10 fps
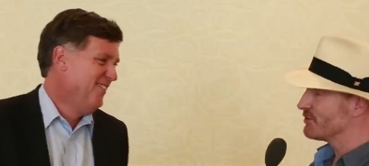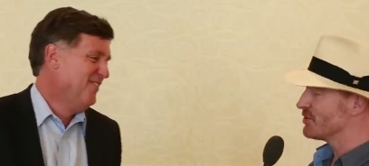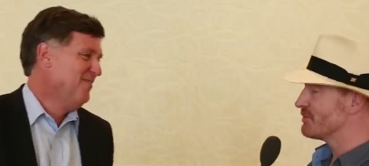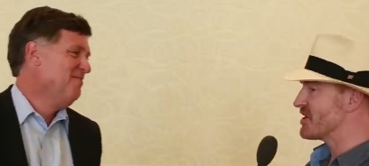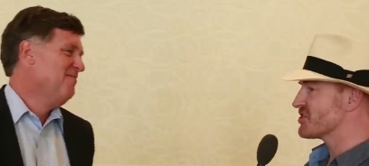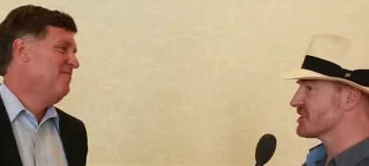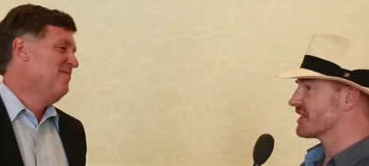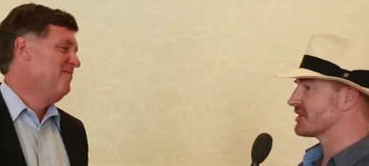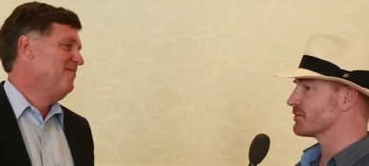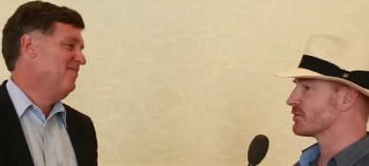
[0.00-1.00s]
Speaker 1: and you, you
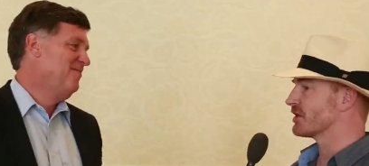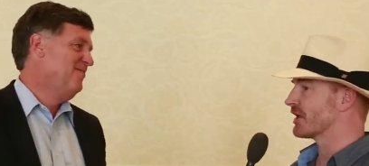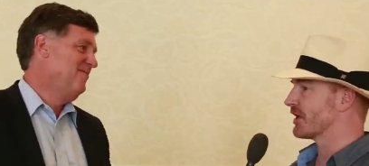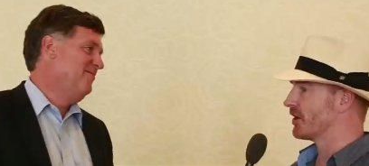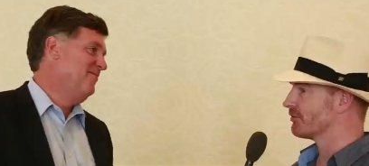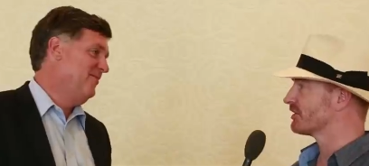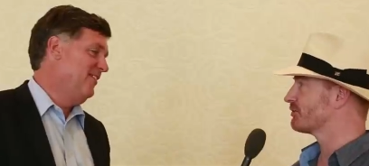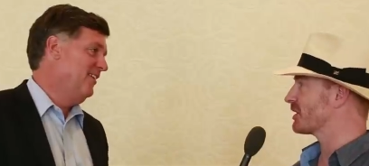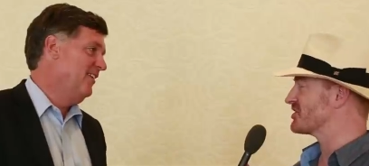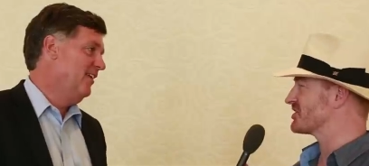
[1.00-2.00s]
mentioned that there were a number
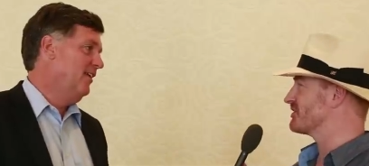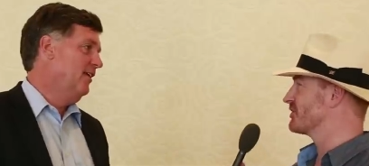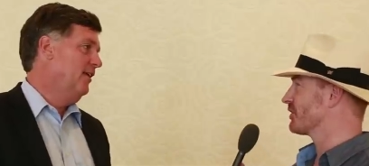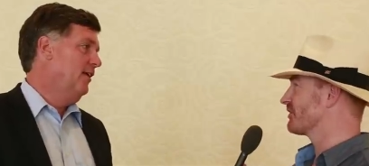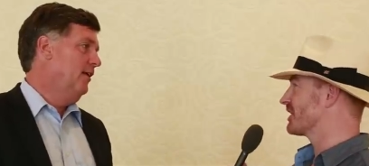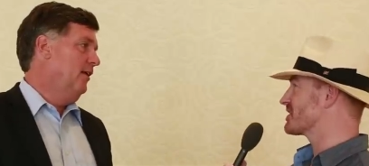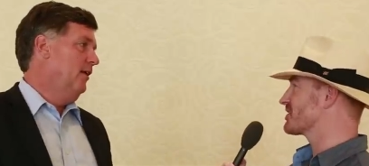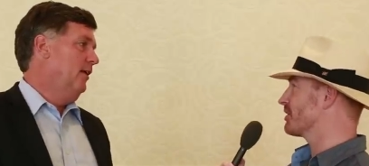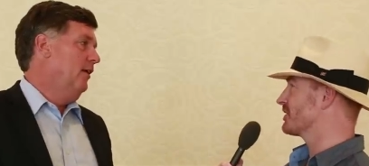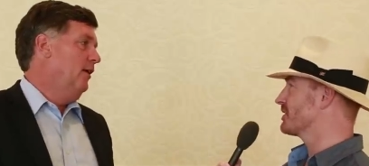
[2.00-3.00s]
of projects you've done over the
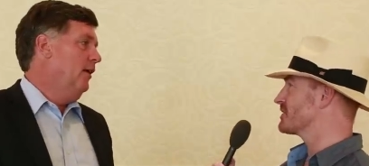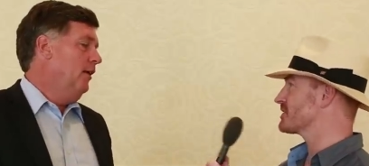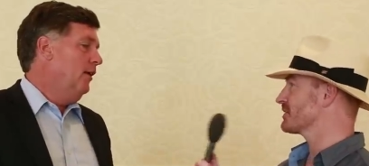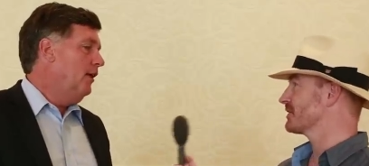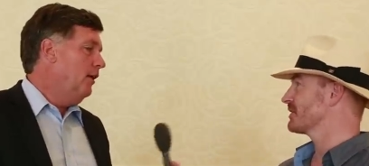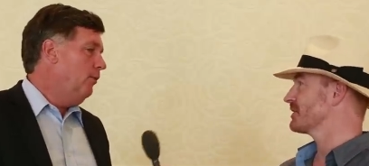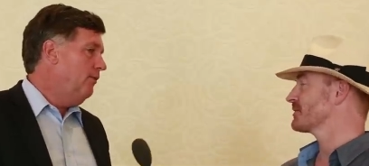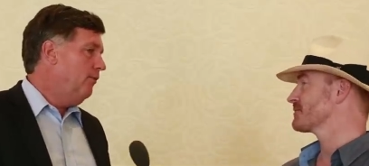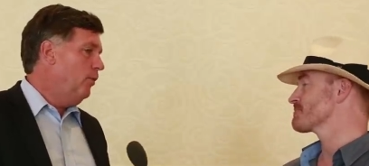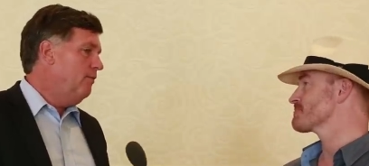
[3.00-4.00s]
last couple of years.
Speaker 2: Yeah,
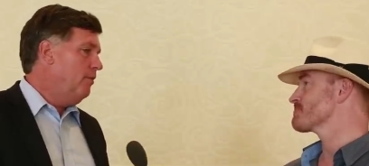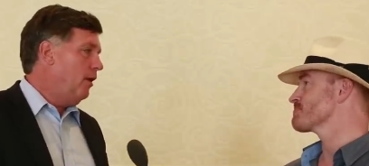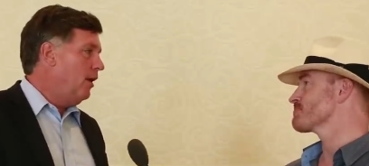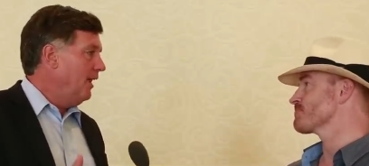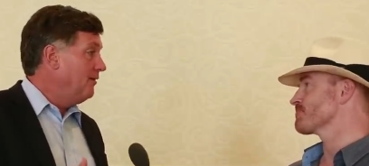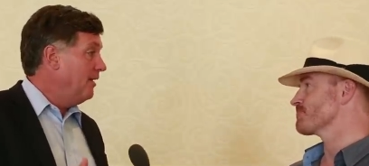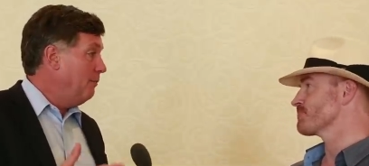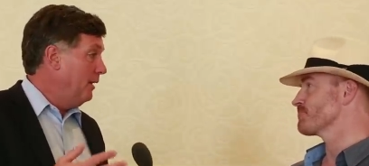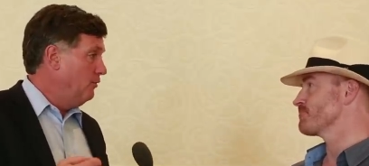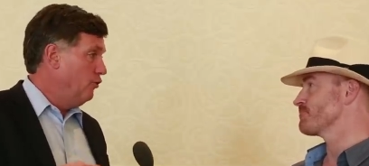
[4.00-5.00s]
we've we've been on an
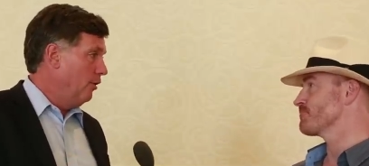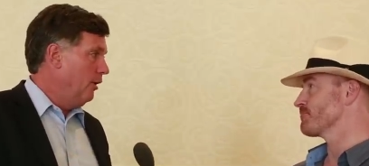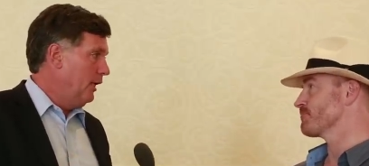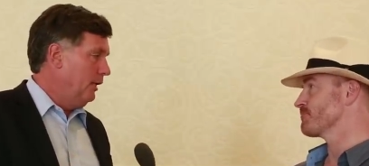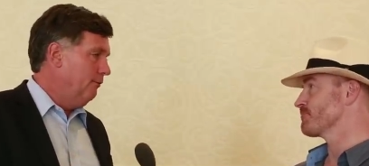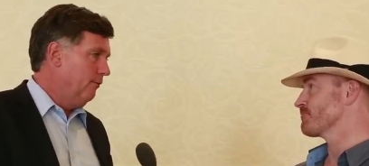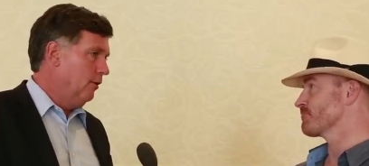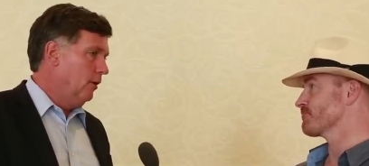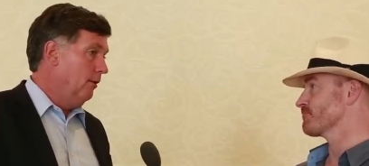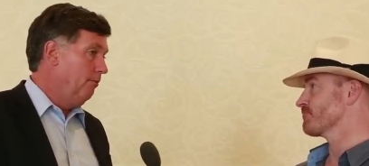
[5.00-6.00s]
SAP journey
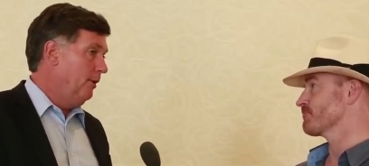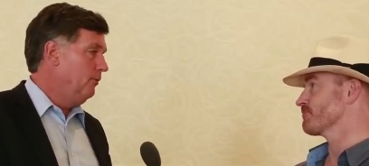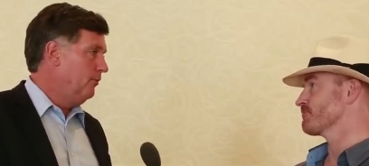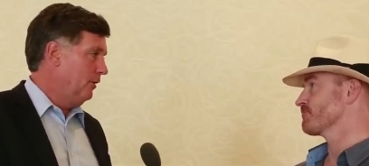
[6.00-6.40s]
for about